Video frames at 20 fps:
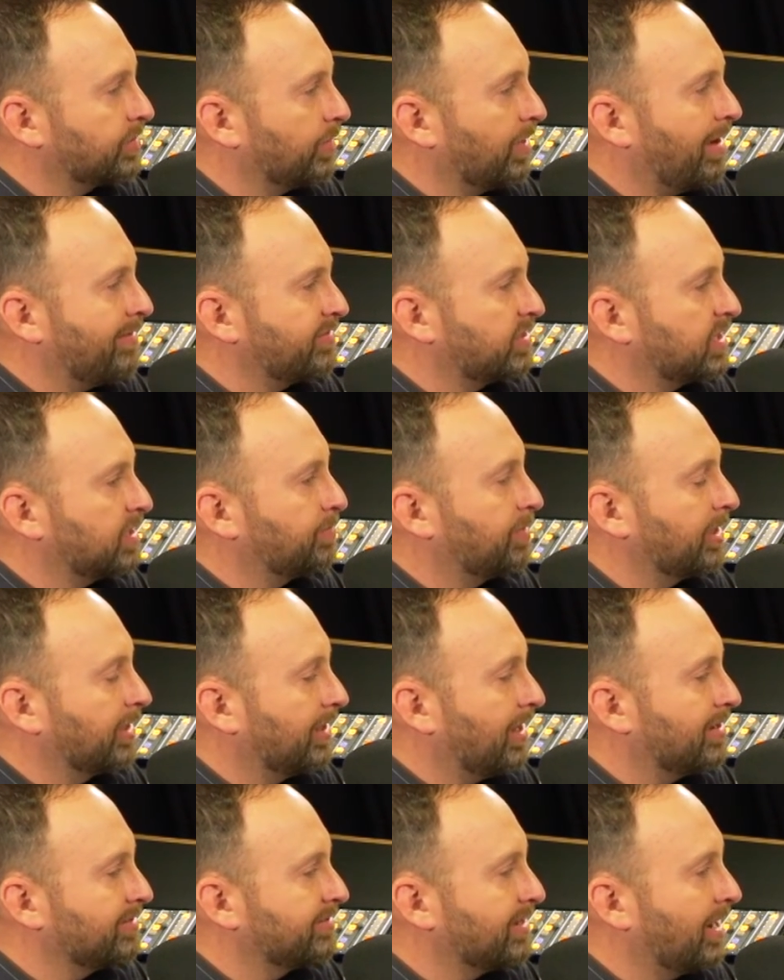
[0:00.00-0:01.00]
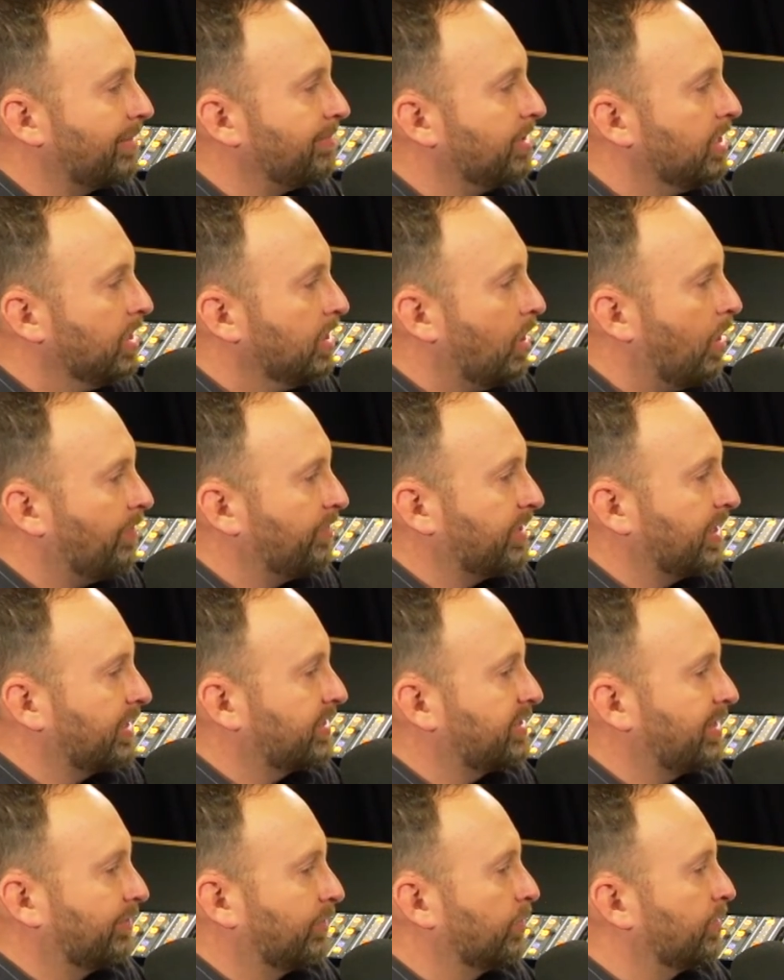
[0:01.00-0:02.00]
We'll obviously spend a lot of time over the next
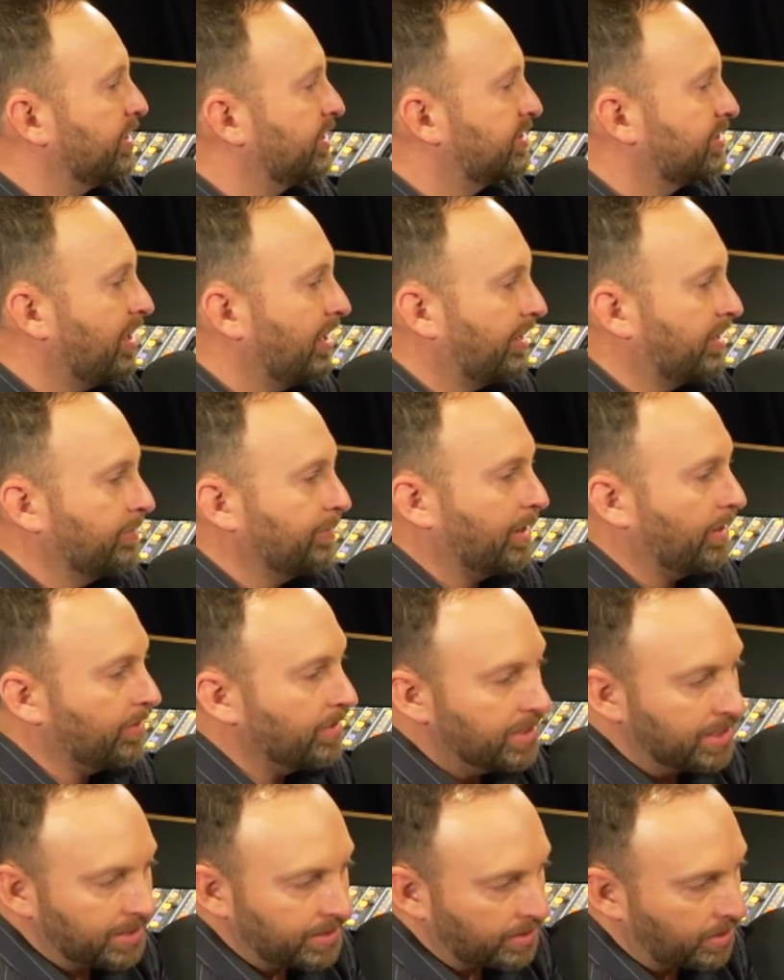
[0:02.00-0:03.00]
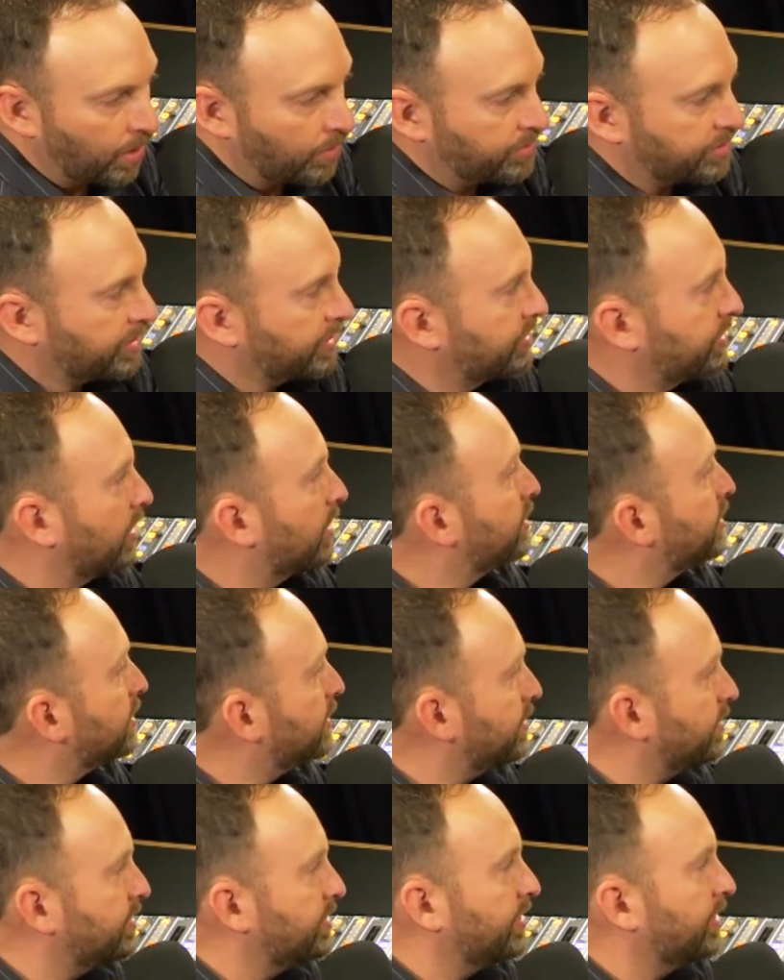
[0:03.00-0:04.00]
several weeks talking about coaching
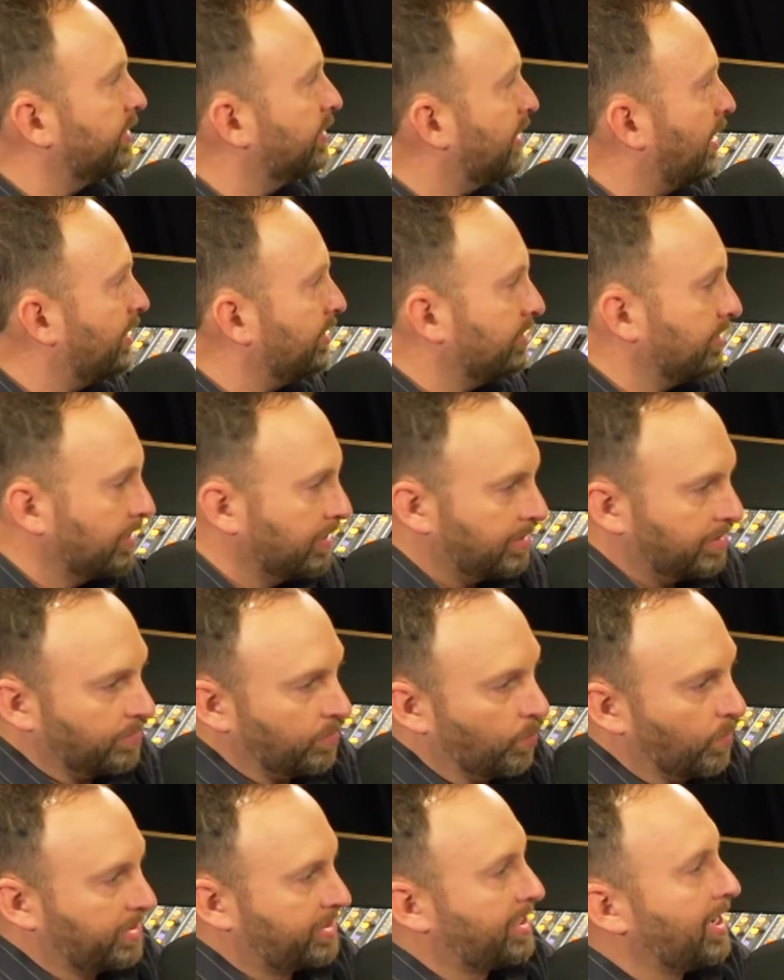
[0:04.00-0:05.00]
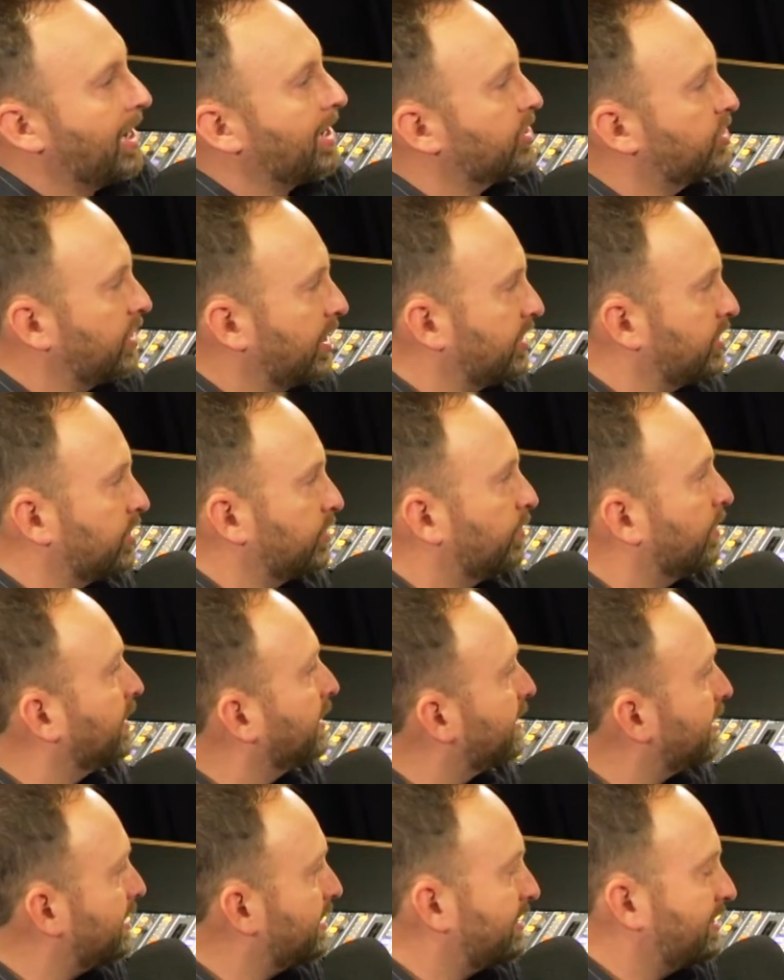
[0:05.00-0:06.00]
searches and and what kind of changes
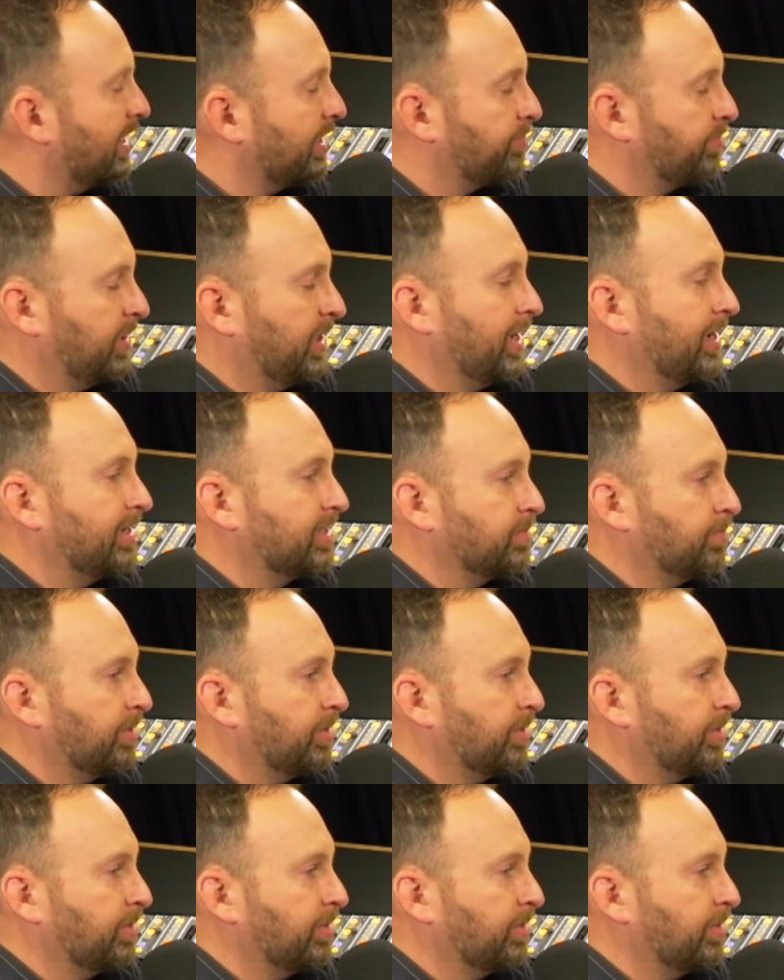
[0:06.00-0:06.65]
really need to take place.